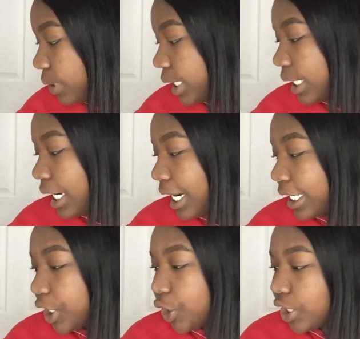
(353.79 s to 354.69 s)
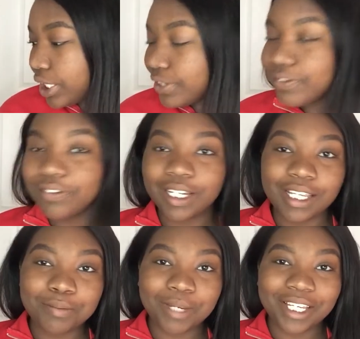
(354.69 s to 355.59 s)
but I couldn't
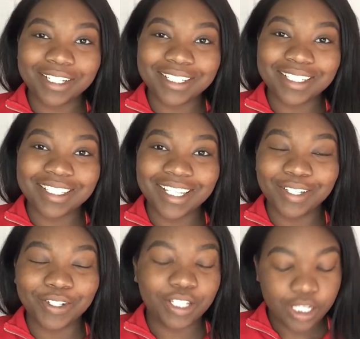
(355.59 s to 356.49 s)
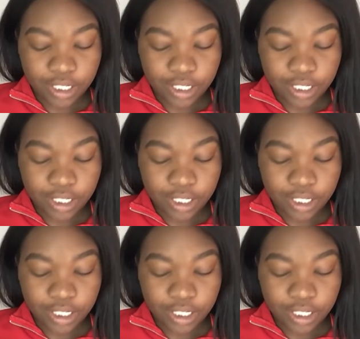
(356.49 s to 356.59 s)
find my concealer.